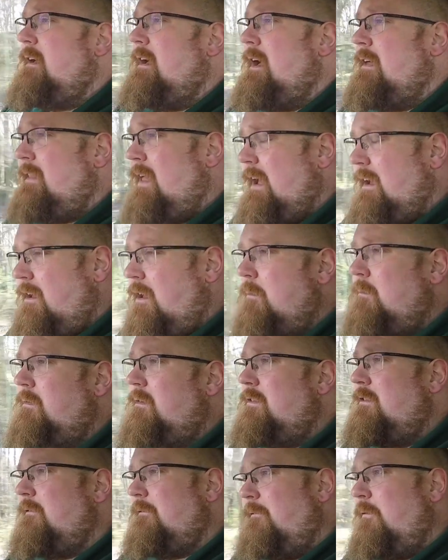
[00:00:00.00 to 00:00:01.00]
and that comes
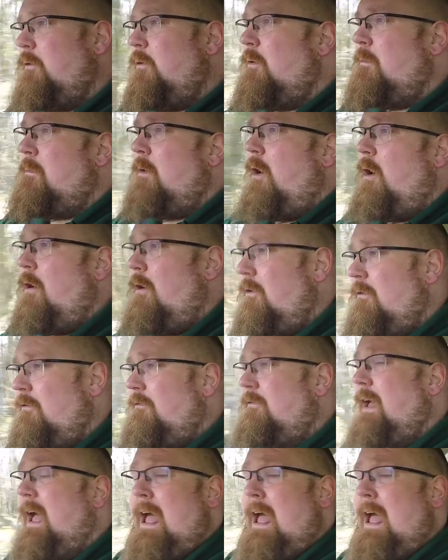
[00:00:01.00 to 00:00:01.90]
in the form of